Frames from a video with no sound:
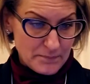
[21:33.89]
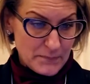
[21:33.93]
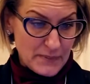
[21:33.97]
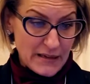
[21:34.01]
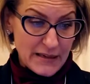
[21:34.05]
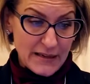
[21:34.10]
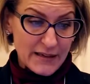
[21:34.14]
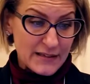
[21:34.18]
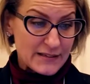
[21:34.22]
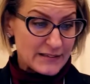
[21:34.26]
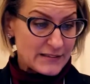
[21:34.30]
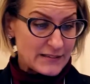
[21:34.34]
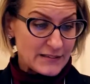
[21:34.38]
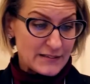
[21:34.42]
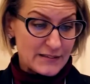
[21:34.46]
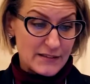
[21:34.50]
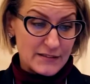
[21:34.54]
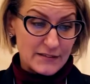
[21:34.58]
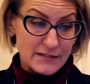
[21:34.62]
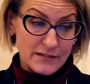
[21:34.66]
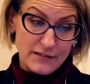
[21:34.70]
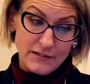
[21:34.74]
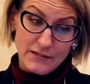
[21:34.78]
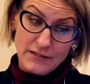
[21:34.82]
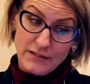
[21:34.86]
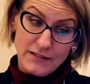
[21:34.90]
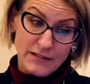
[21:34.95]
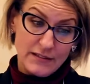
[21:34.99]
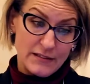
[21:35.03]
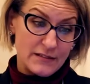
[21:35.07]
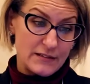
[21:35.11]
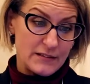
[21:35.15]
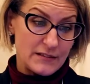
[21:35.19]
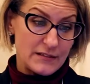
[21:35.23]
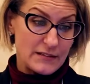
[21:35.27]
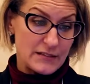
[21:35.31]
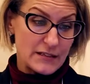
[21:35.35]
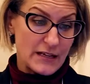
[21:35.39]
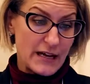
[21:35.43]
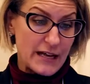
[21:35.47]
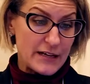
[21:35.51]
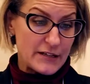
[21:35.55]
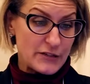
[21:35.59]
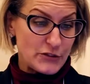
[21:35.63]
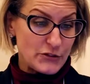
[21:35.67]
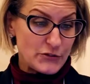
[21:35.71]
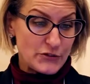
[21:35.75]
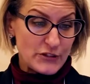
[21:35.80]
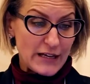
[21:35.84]
Because you
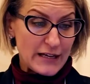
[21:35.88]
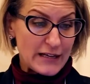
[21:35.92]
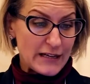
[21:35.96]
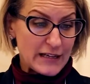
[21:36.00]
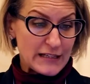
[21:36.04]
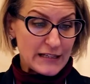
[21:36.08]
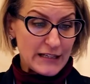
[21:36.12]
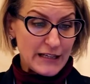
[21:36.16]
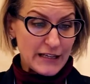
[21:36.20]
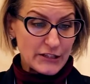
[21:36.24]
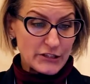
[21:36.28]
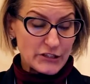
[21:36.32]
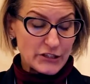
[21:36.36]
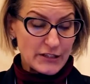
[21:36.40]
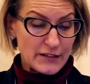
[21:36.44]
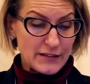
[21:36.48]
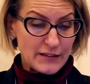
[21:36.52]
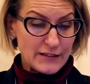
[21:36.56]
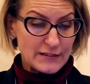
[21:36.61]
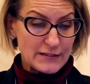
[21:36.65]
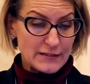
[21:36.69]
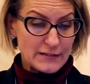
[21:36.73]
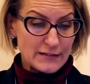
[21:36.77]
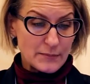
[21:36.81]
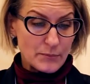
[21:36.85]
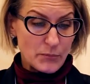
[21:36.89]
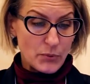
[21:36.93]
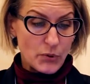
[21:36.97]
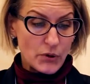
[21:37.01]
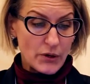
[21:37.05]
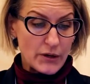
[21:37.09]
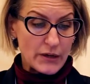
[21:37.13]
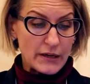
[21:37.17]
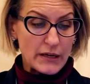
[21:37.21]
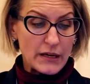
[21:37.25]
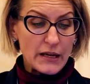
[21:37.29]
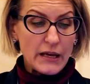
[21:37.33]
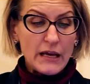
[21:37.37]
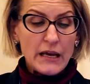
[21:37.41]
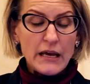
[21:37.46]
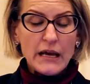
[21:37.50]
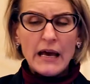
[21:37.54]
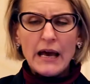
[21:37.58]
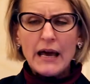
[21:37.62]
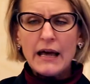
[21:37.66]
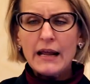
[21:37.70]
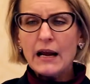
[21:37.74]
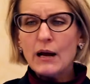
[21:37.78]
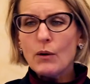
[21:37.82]
got to do data collection. This is important.
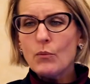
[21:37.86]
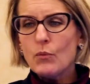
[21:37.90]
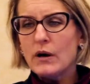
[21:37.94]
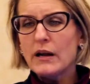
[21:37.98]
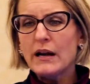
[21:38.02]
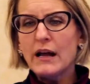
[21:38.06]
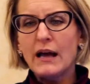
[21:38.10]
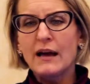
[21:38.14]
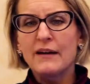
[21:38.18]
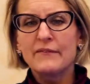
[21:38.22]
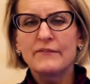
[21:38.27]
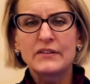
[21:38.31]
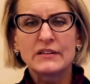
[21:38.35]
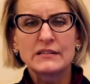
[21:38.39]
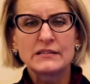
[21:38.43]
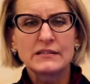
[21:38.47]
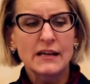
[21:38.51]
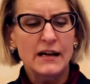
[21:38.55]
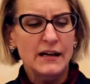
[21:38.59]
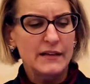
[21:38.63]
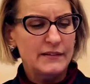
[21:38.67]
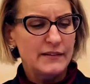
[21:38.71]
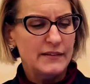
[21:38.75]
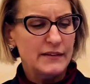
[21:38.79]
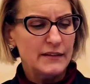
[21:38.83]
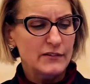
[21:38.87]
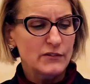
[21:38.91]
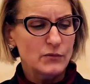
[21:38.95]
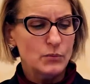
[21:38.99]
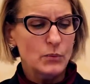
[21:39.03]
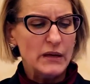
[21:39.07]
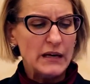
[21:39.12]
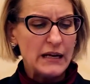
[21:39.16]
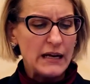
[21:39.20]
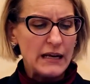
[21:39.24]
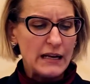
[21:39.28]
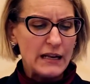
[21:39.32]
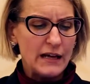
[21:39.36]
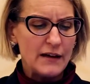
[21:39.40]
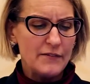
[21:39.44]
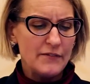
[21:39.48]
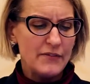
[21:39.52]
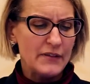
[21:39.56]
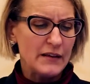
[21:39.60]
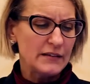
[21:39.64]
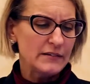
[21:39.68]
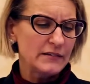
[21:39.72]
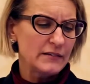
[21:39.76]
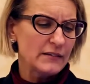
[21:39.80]
And I want to emphasize this one. I
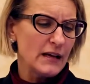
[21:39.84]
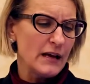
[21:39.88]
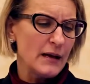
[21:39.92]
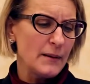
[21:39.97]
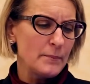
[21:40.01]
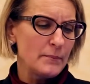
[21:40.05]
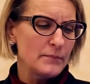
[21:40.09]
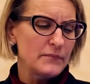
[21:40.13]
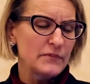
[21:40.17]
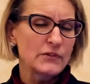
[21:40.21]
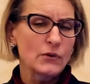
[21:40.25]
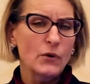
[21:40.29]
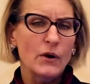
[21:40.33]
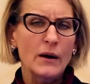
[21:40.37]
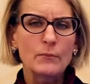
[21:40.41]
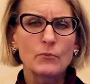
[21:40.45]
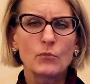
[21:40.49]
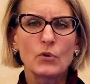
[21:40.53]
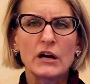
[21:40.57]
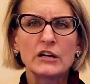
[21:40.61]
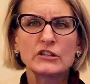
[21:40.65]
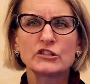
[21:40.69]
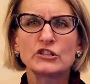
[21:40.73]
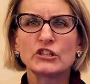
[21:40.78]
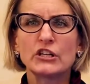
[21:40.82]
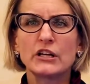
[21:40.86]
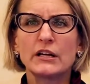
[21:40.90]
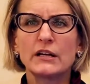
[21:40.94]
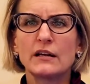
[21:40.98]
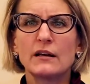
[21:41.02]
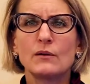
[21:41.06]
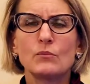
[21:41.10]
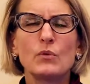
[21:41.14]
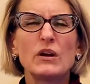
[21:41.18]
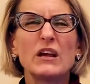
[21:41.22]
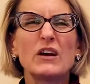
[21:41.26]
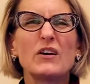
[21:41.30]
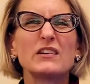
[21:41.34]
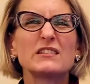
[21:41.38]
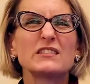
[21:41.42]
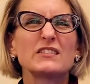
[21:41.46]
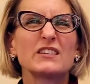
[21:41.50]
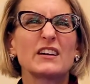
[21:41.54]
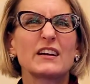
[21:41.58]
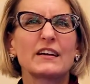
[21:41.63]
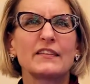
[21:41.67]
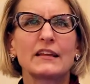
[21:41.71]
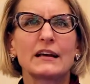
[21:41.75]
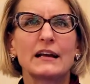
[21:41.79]
love this. So I'm Russian, and we
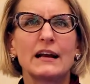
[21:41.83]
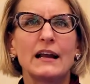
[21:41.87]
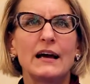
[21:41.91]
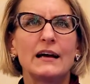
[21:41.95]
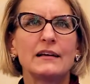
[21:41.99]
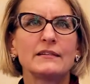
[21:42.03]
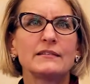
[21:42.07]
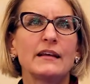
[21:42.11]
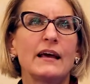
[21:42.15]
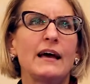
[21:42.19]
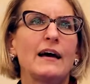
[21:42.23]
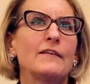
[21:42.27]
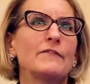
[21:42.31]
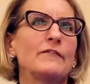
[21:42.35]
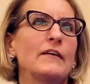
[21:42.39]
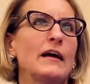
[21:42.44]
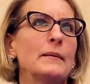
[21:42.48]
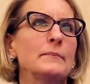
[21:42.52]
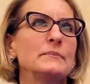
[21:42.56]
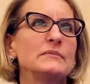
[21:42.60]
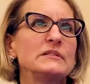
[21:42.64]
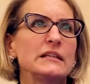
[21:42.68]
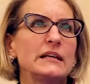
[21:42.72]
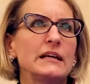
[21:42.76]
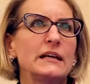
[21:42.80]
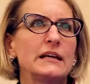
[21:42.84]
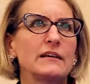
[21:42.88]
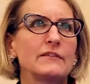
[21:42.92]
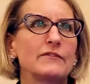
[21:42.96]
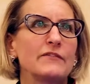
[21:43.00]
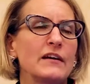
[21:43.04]
always look at the glass half empty.